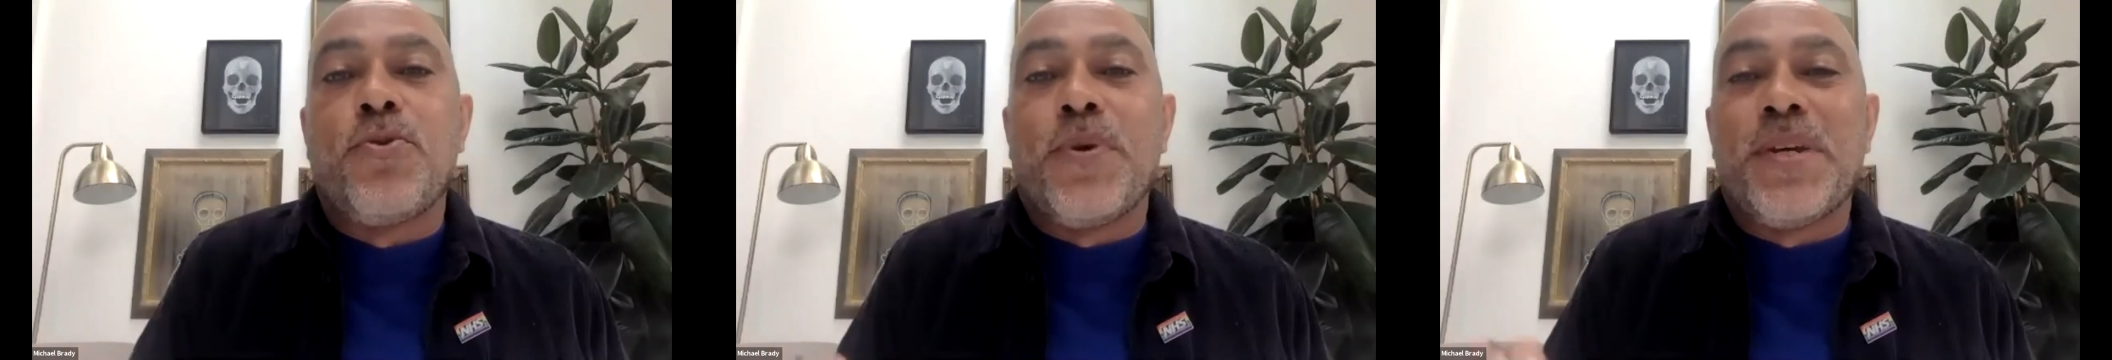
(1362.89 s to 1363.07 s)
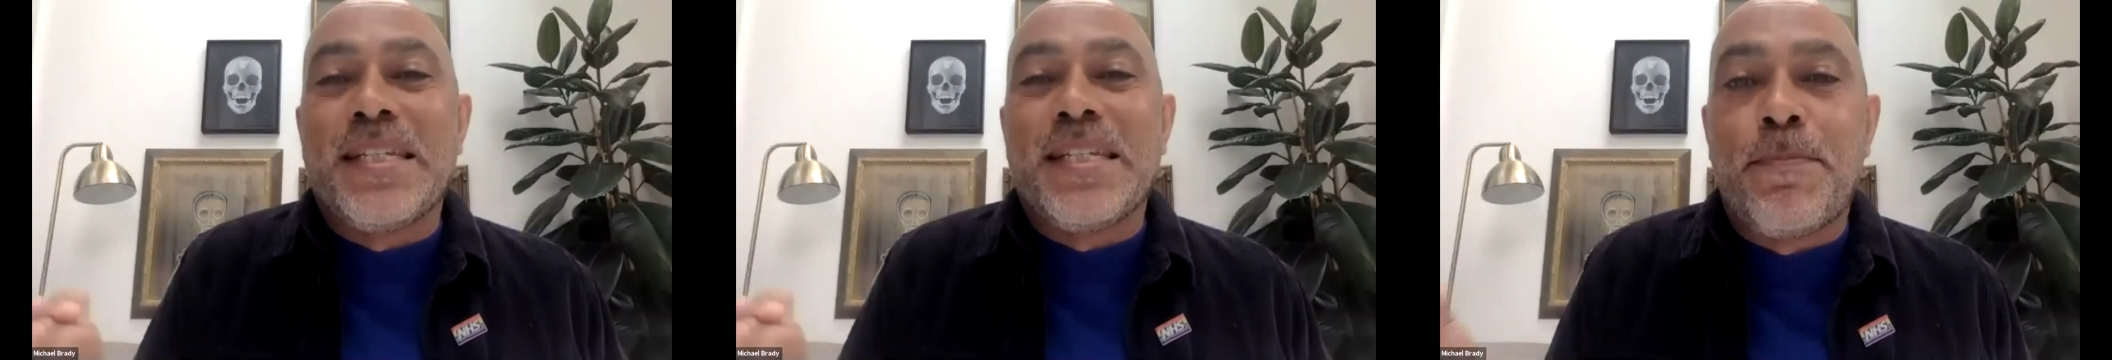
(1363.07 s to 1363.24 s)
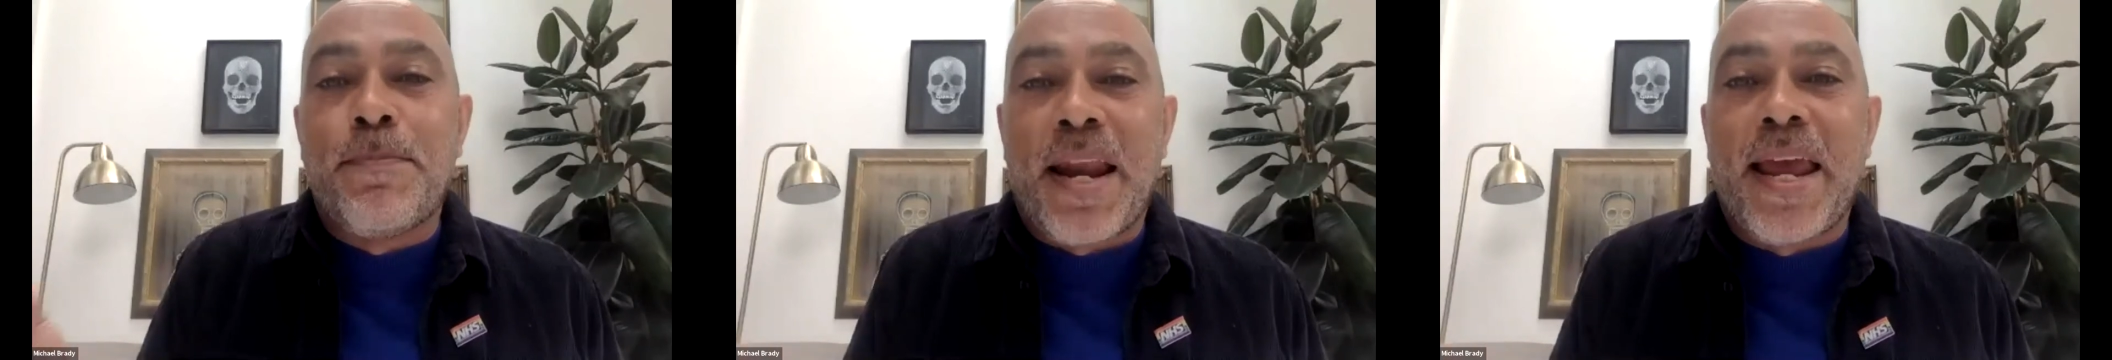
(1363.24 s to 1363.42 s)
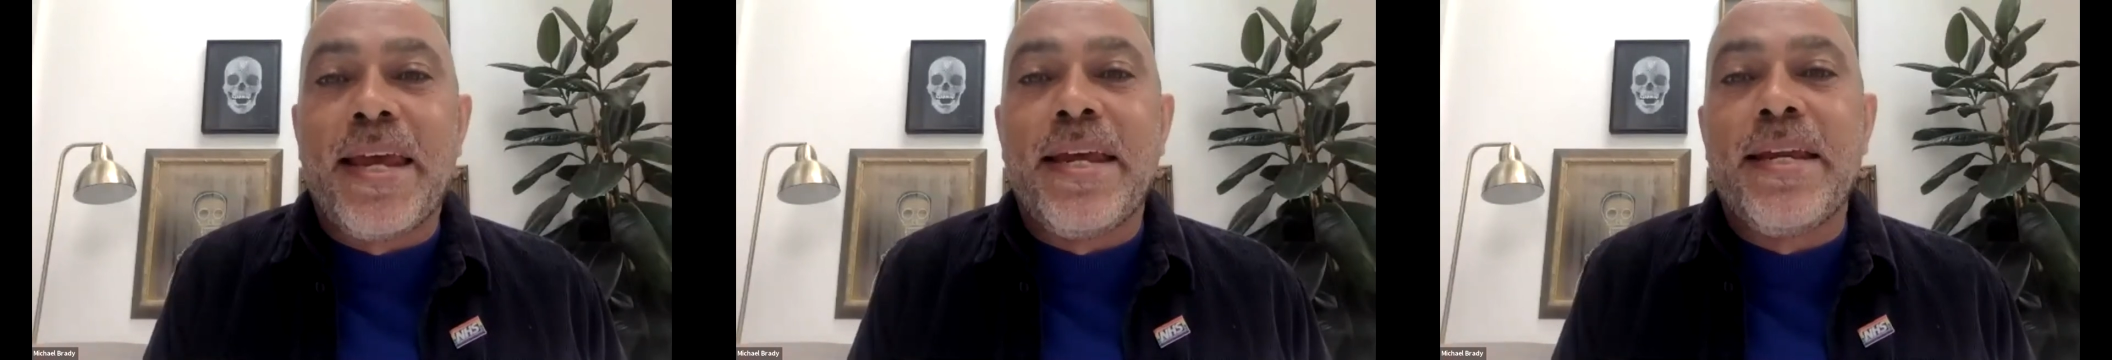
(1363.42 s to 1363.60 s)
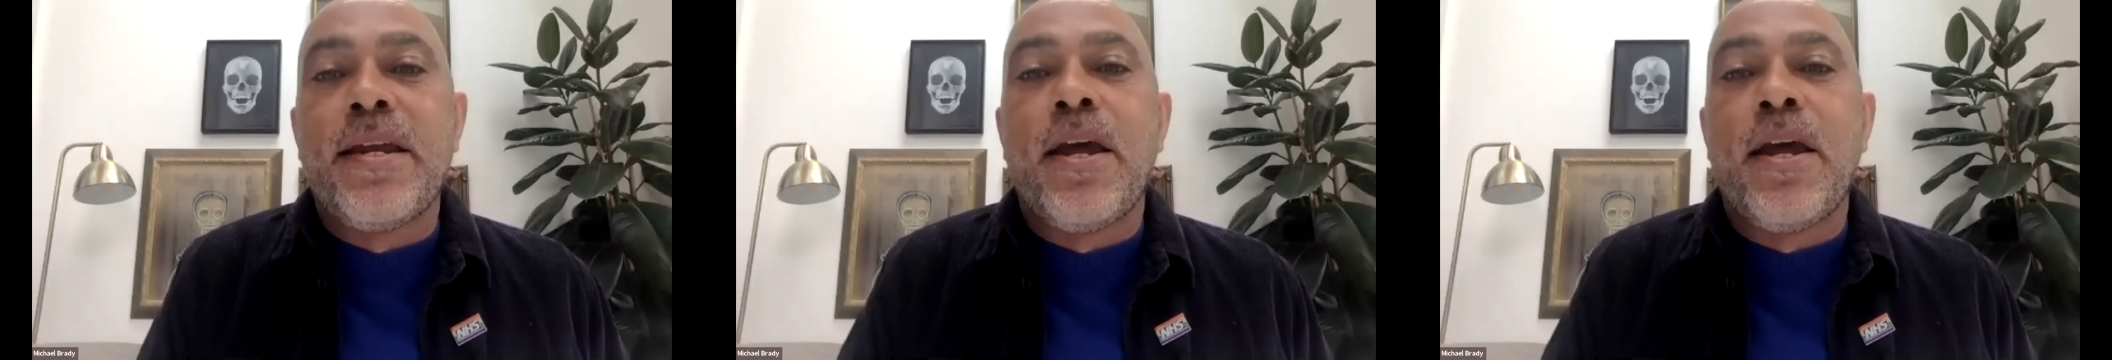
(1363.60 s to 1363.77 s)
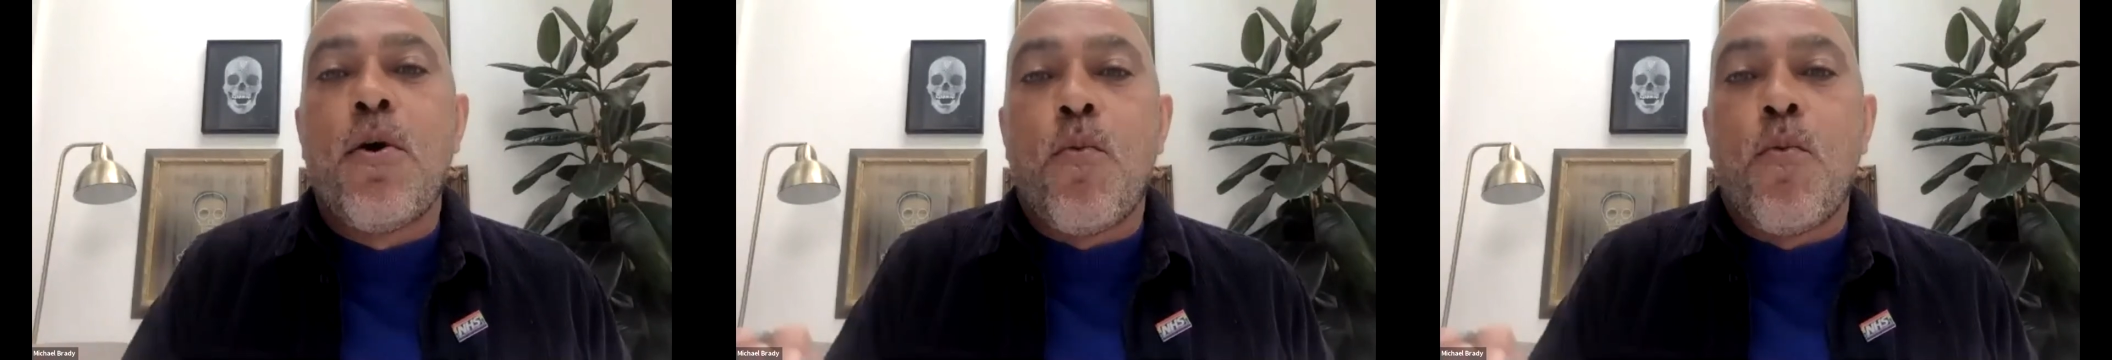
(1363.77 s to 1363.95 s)
to
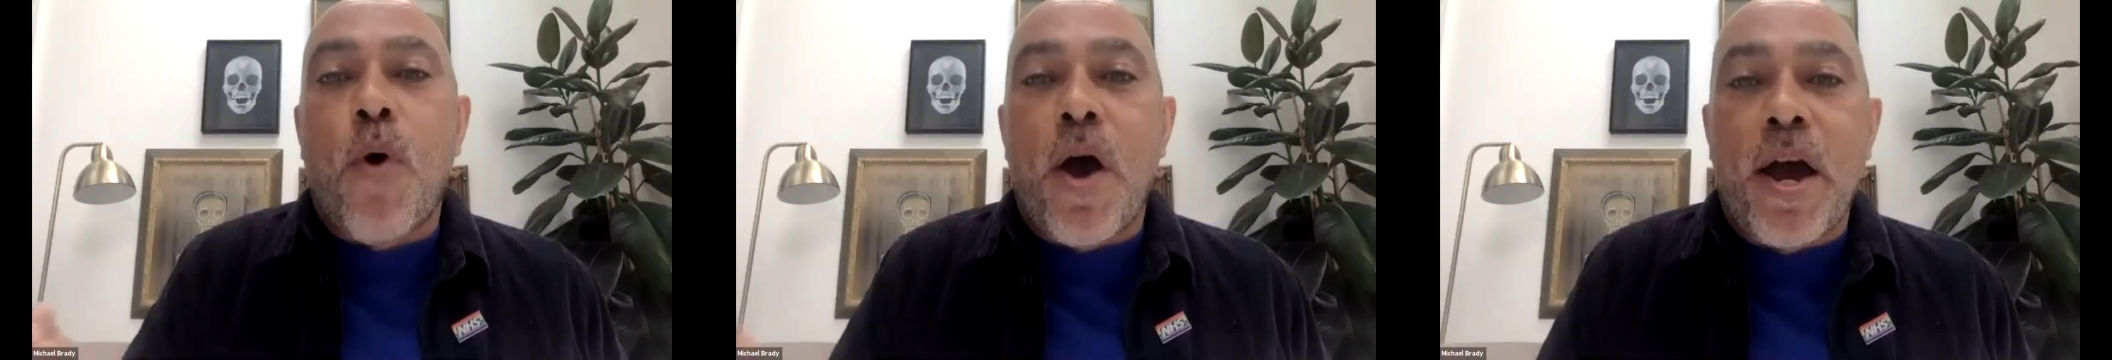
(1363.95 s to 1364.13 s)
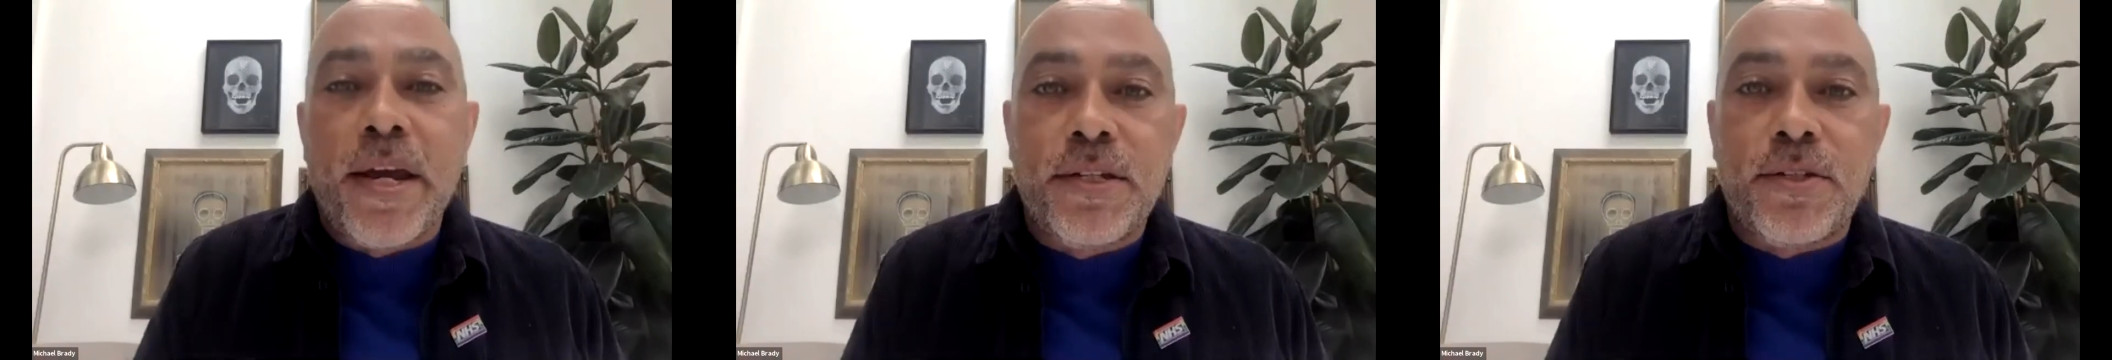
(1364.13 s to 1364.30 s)
explain why